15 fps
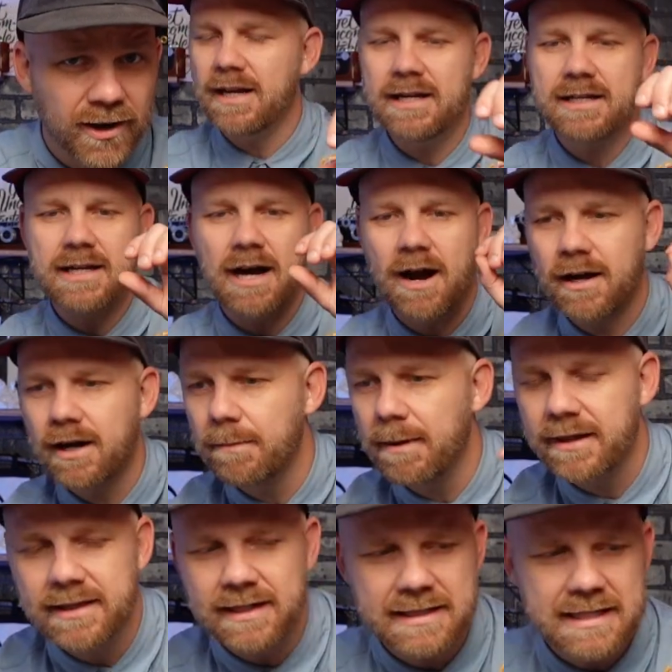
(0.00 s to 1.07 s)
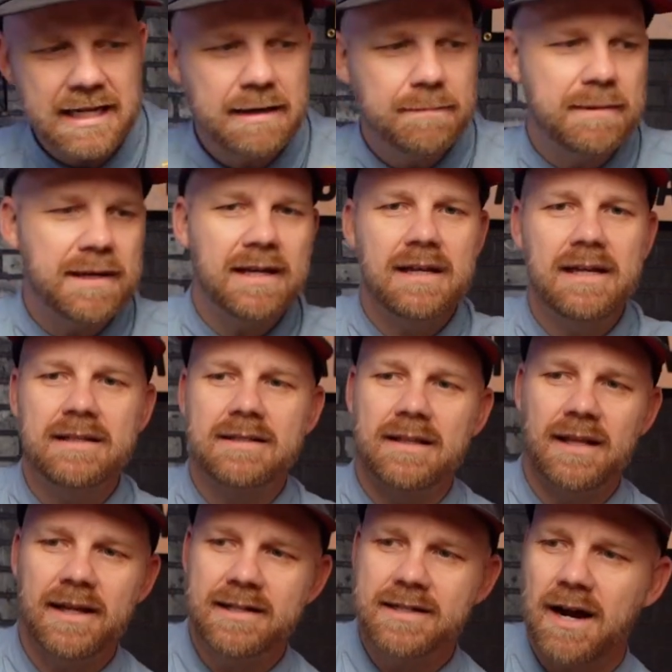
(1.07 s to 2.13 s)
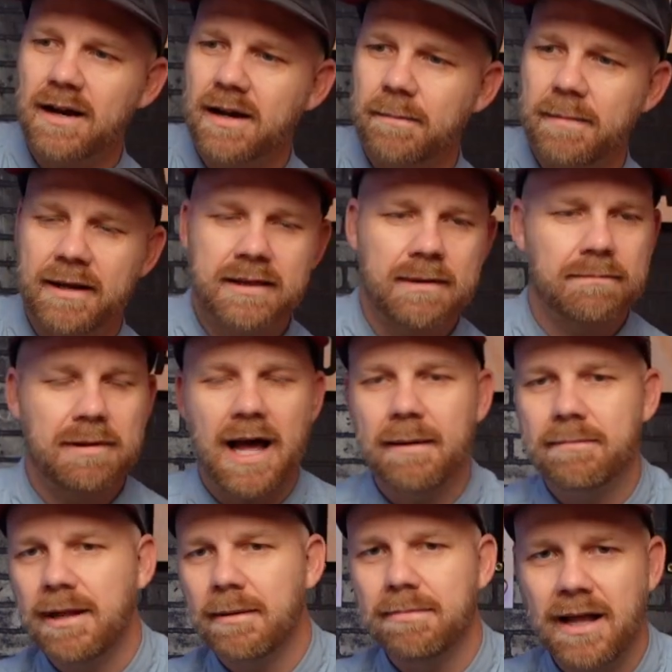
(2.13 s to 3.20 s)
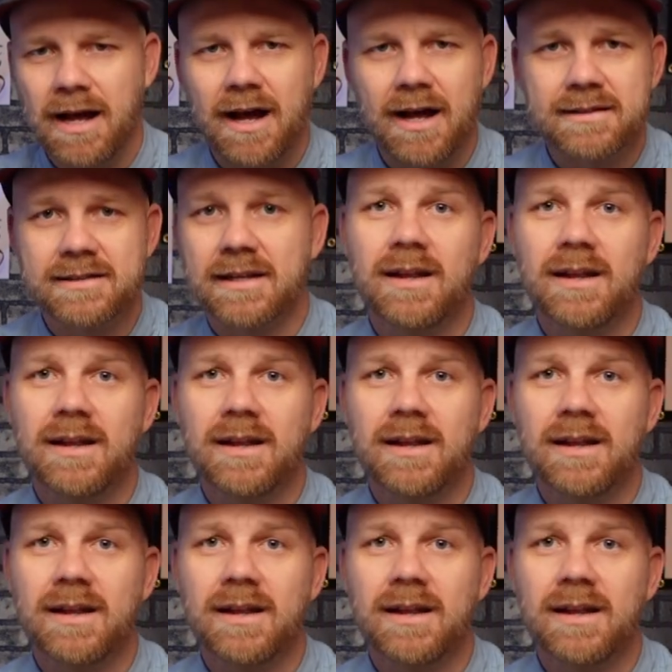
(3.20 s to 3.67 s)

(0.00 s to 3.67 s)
And they talk about the dBs and they talk about the blah, blah, blahs.